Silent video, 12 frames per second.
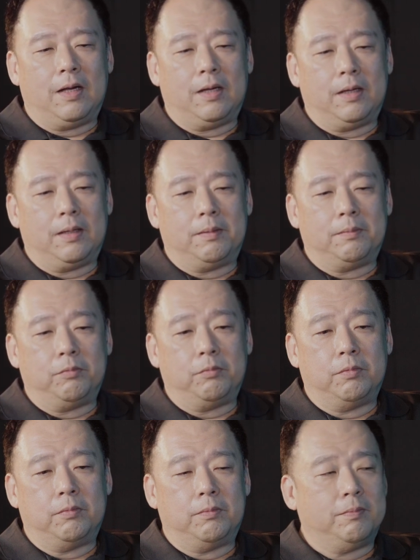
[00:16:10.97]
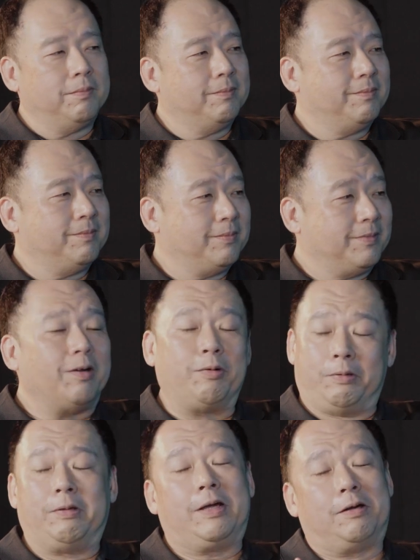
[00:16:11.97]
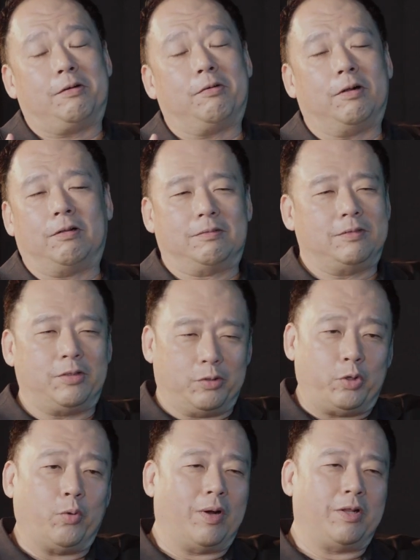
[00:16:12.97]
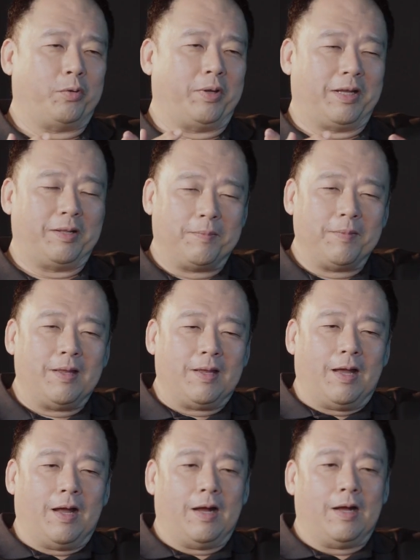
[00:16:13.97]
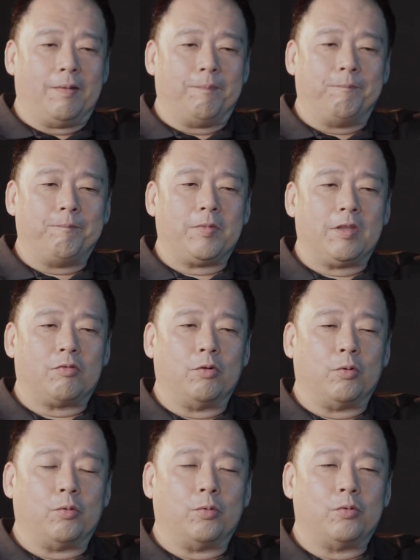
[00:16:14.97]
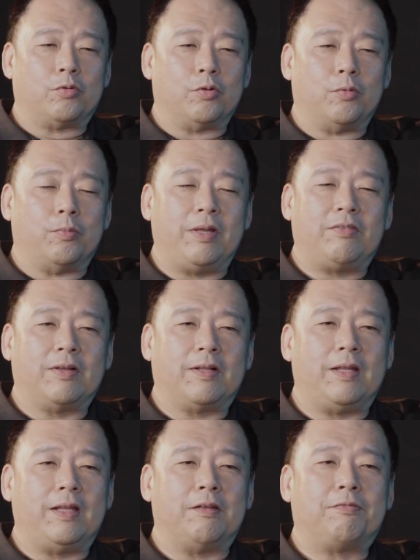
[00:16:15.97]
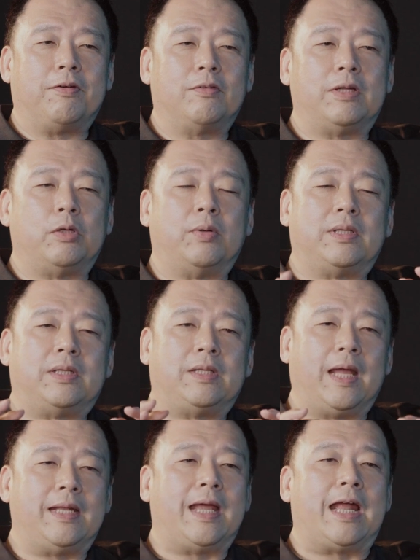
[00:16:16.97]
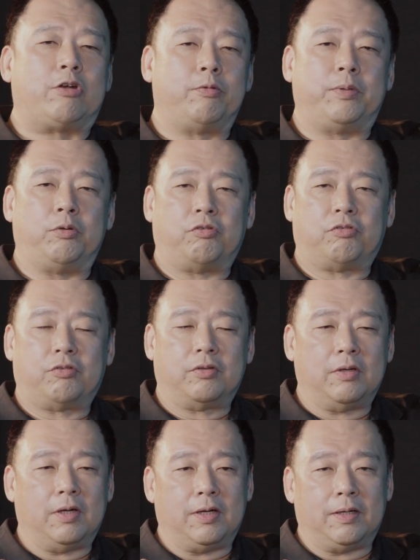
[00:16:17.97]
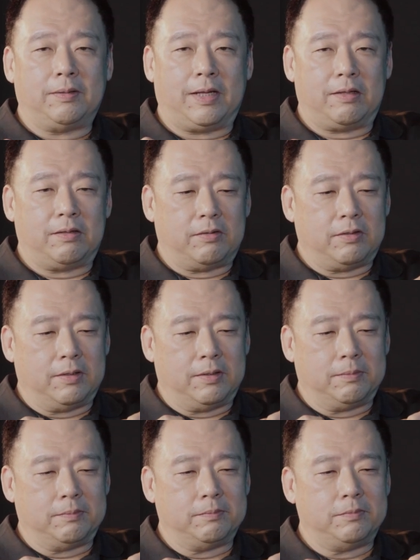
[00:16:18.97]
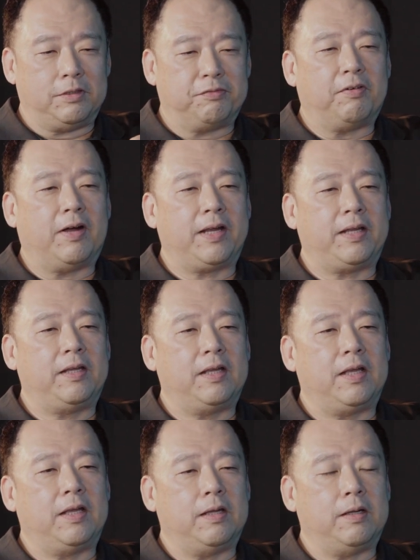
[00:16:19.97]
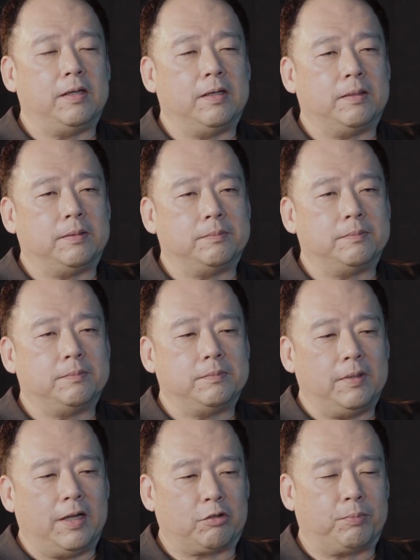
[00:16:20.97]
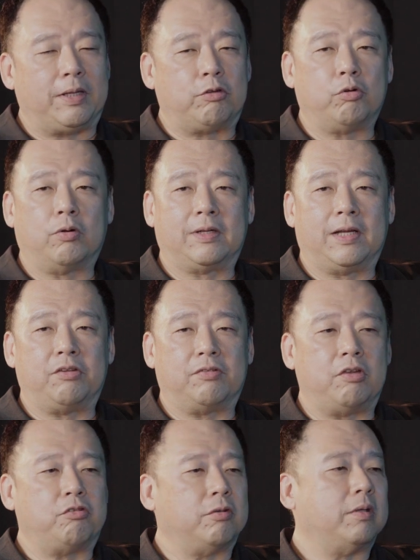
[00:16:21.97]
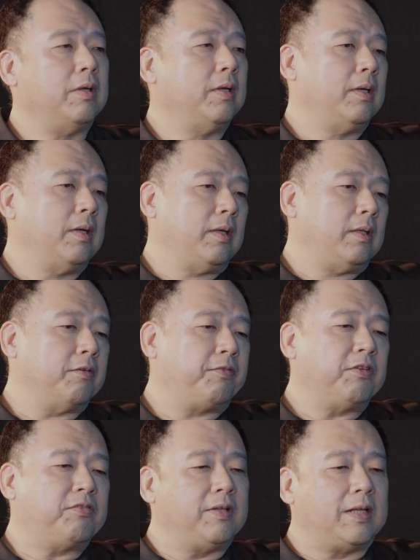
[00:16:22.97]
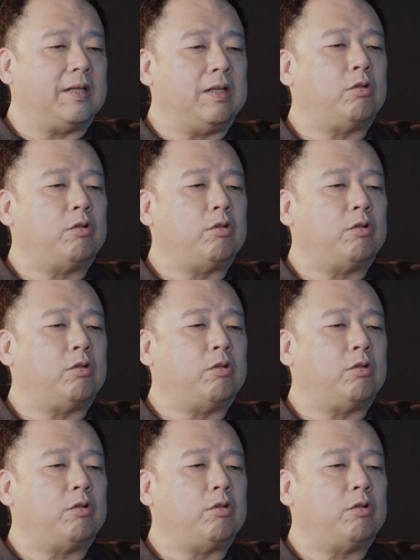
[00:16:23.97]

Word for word: Uh, we're getting there. Oh yeah. Well, oh, you know, you are doing it. Yeah. Um, so so basically, they found that there were ten attributes uh, that um, define a um, exponential organization. The first thing that they